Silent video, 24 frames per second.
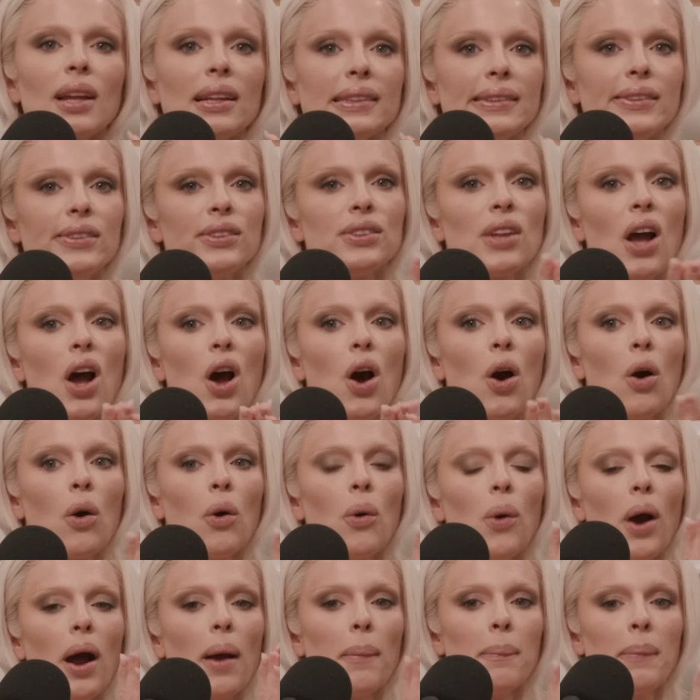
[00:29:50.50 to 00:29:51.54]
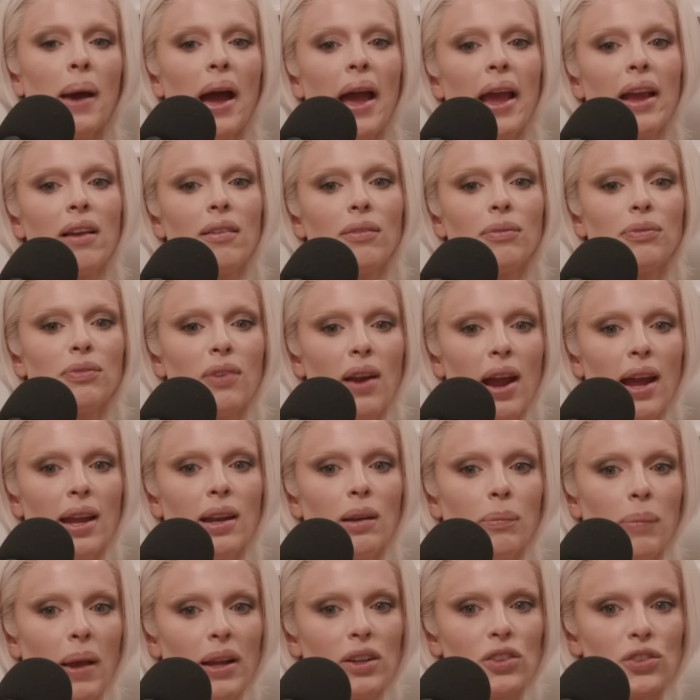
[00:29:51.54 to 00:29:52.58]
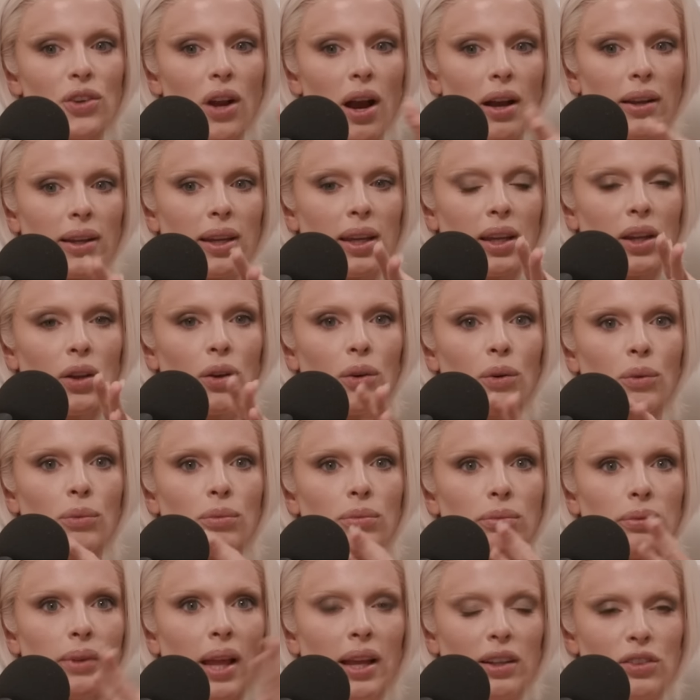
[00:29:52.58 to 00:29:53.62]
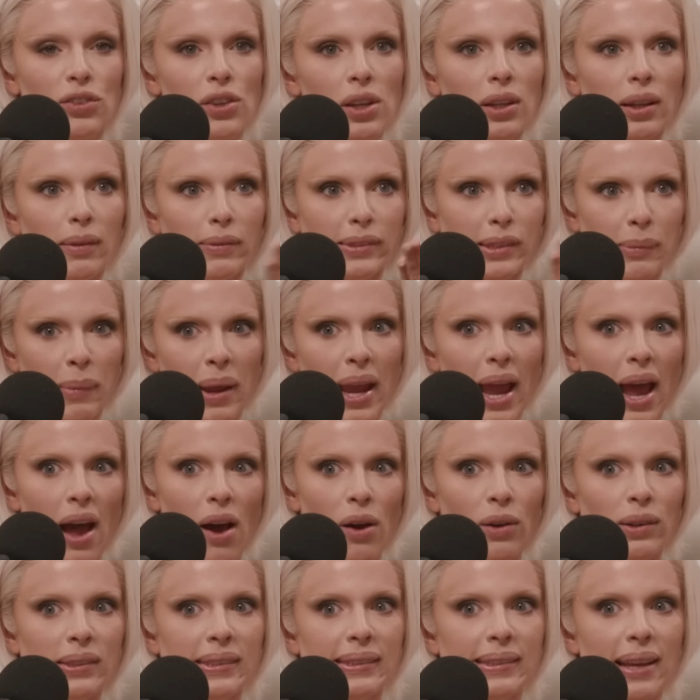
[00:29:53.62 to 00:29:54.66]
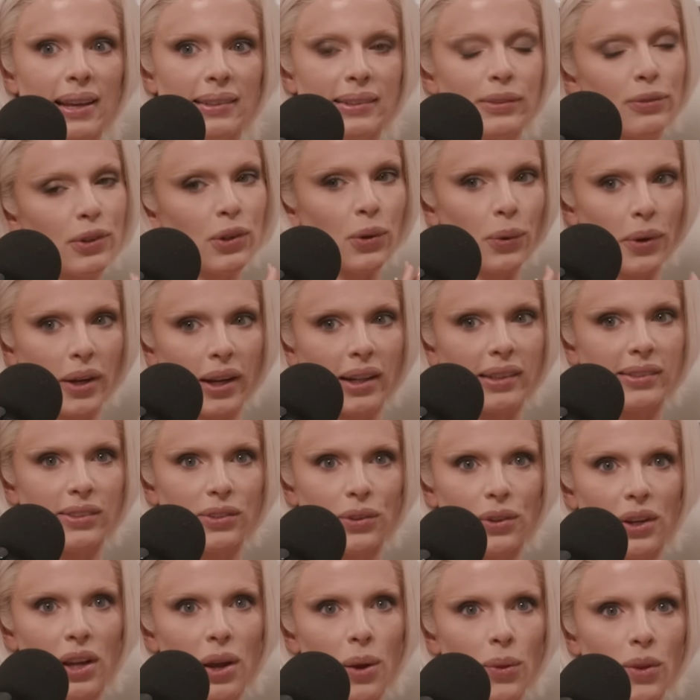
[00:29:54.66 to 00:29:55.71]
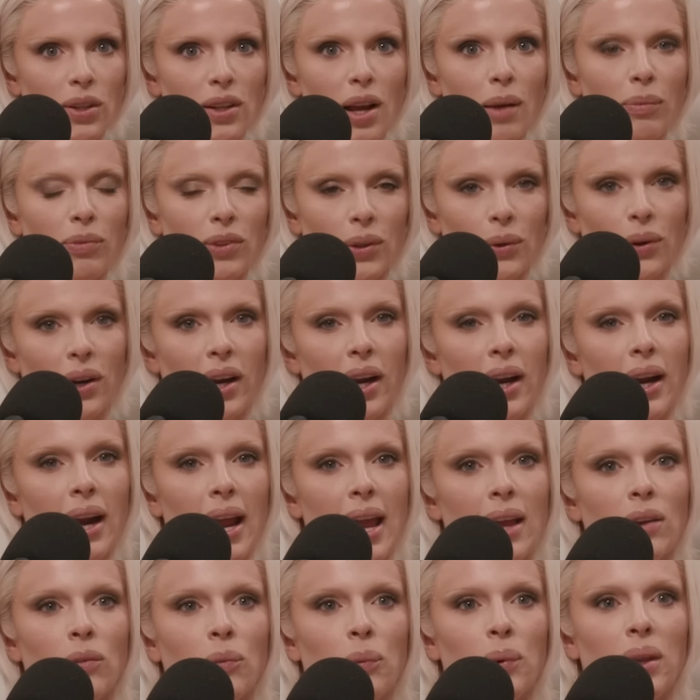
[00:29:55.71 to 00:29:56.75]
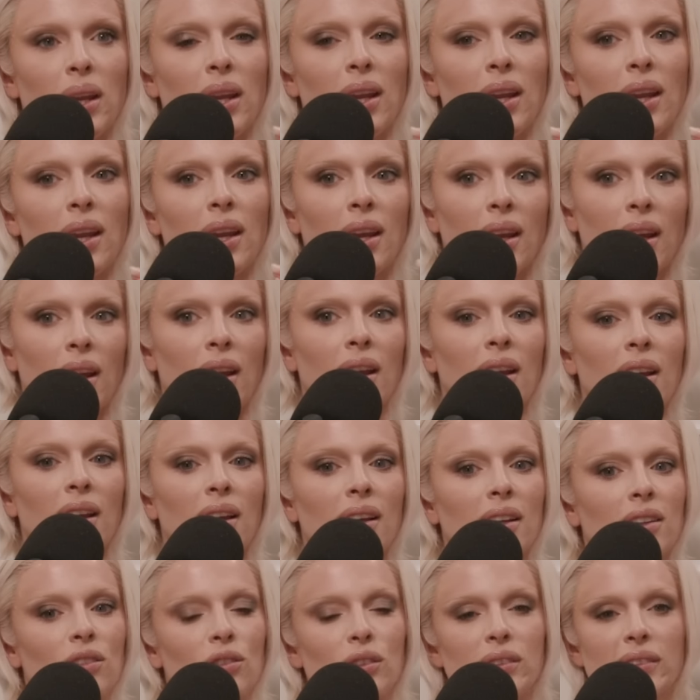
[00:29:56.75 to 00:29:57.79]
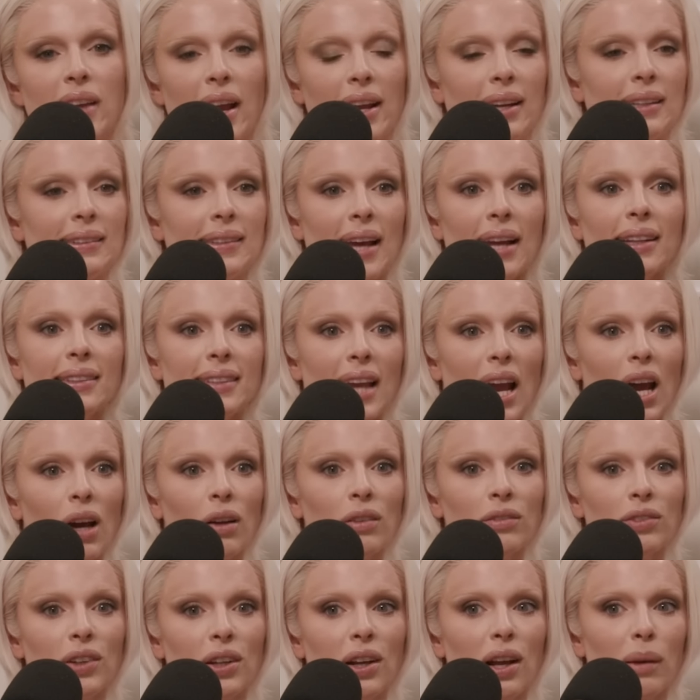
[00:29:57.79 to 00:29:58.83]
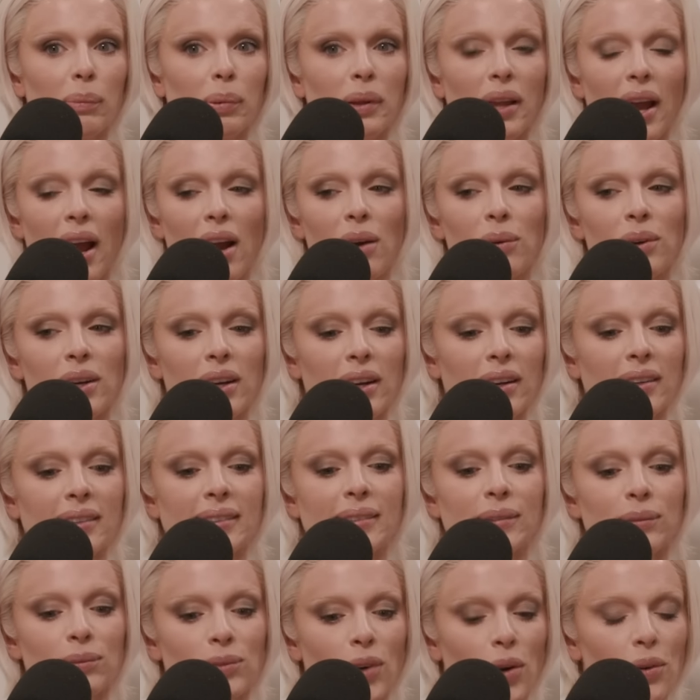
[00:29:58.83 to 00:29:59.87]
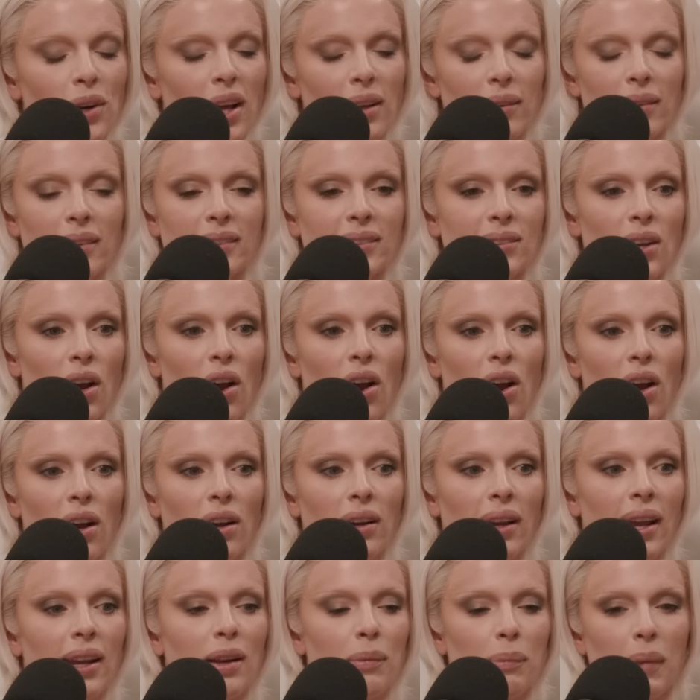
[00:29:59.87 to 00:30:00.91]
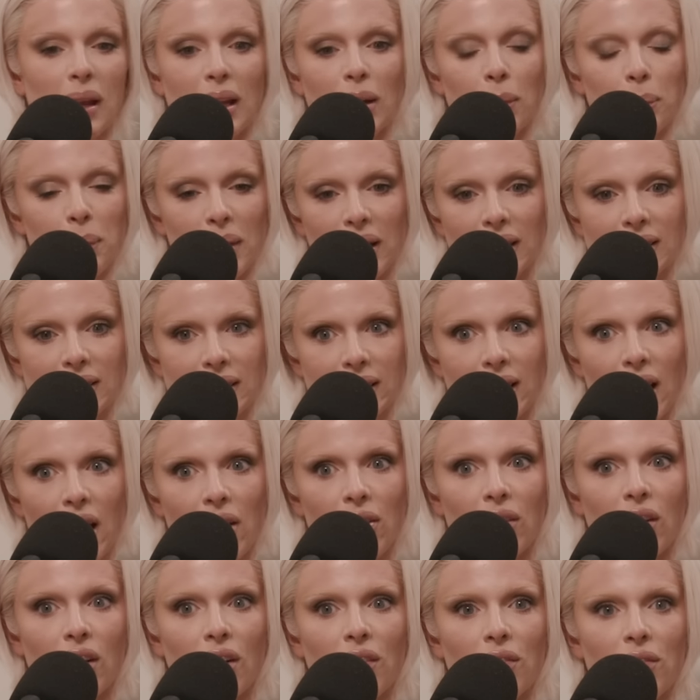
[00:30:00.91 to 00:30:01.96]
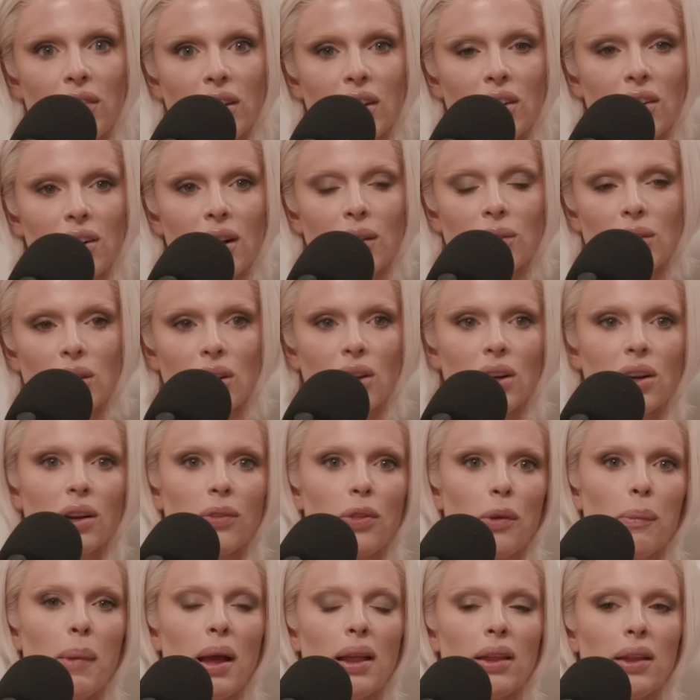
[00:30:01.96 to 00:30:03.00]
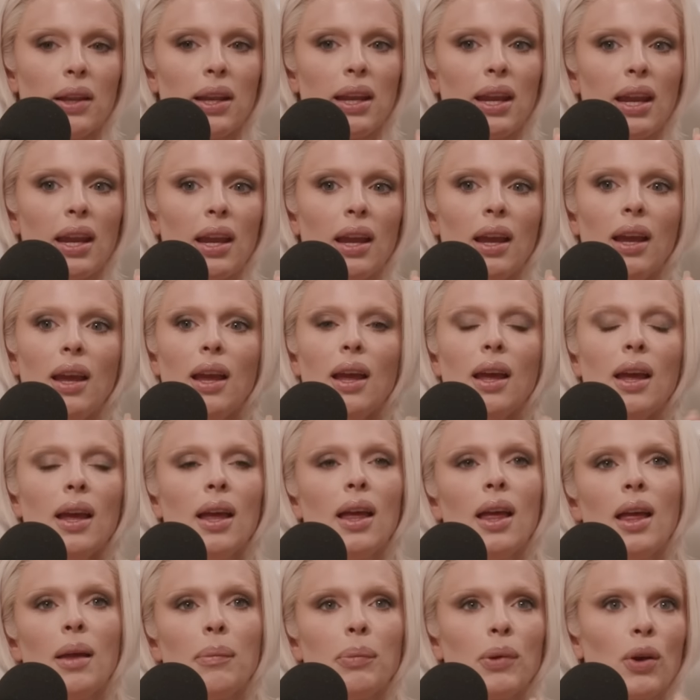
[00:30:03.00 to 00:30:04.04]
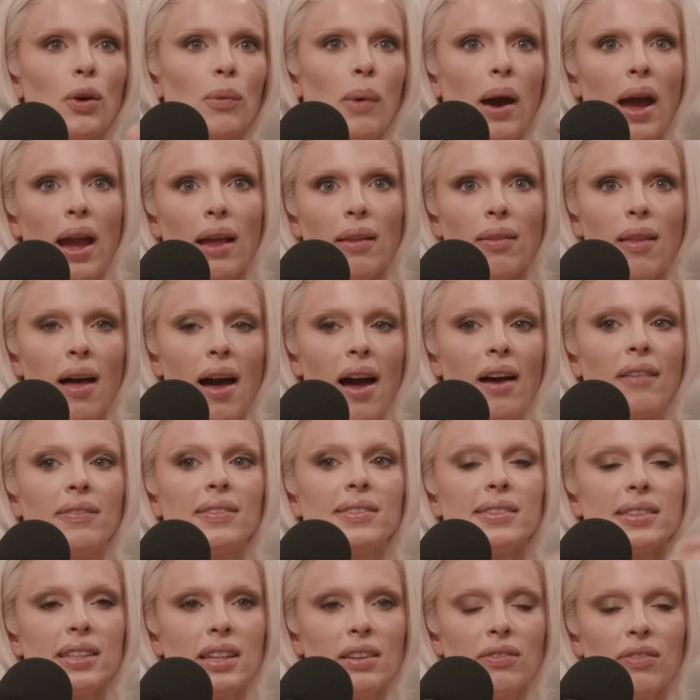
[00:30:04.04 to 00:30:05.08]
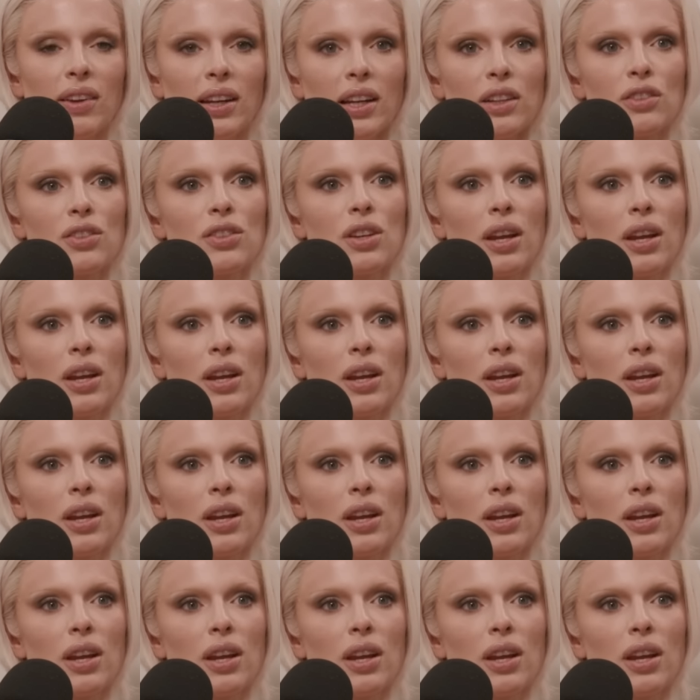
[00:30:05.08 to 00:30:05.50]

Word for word: So, my friend Ben Draghi, who actually lives in my house, has a recording studio on the top floor. And we just kind of sat down for a couple hours, wrote out the song, kind of made a beat together, figured out the hook, the melody. Boom, I left. He finished